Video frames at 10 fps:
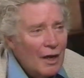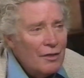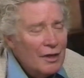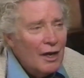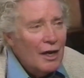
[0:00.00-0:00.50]

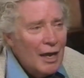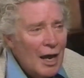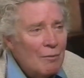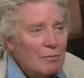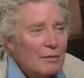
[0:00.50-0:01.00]
think I
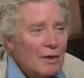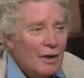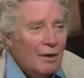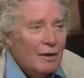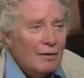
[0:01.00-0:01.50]
am
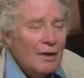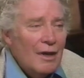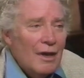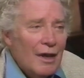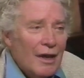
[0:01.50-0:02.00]

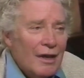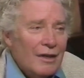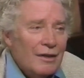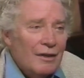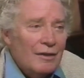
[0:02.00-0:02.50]

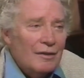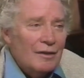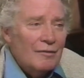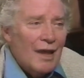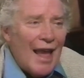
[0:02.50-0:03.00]
a
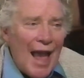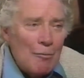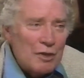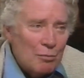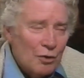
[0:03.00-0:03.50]

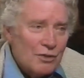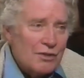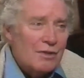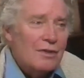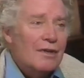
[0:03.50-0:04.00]
happy
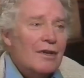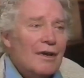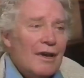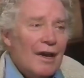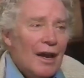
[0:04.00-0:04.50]
person,
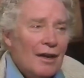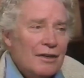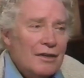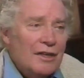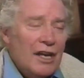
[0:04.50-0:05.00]
and
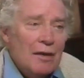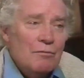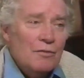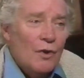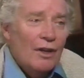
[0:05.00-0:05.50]
it
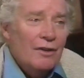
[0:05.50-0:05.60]
came rather